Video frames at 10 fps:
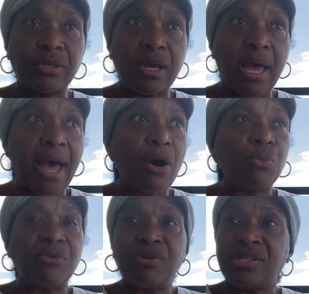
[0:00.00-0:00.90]
how
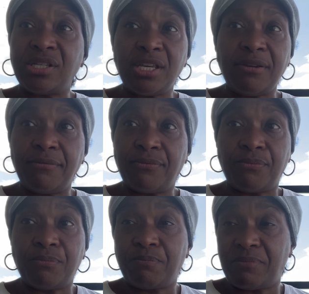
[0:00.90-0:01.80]
we receive
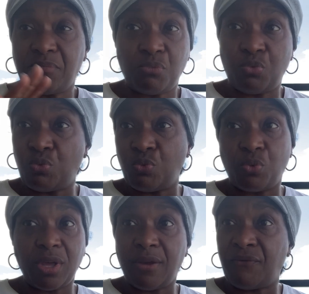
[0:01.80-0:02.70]

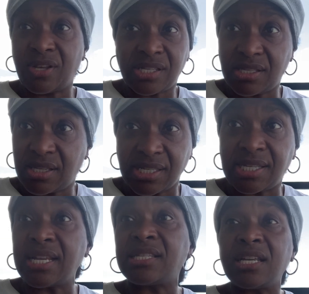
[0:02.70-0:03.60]
this the
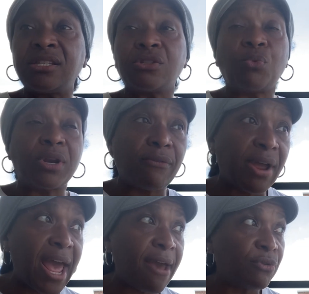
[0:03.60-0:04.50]
sentence or whatever
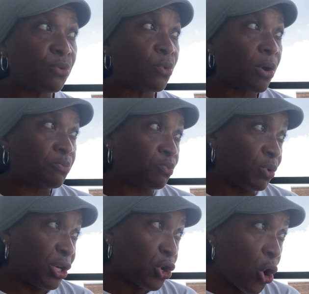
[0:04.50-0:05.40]
have you
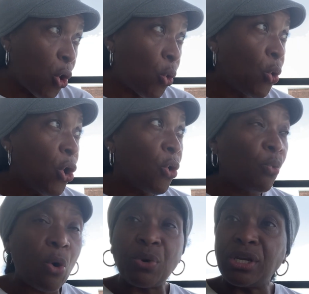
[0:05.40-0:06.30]
we know
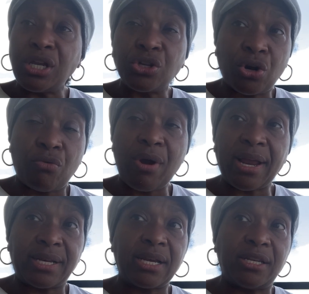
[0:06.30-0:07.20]
what we need to
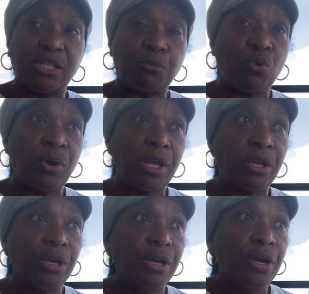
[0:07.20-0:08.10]
correct at this point
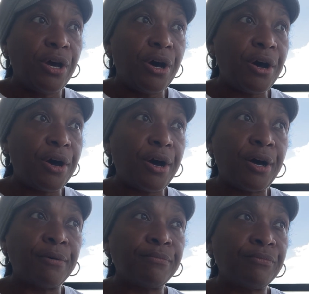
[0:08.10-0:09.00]

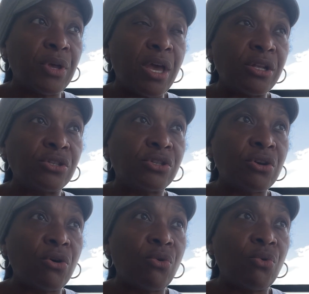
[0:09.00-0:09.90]
um, and
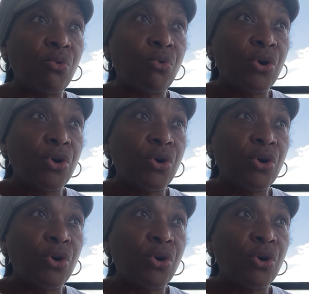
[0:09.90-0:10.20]
so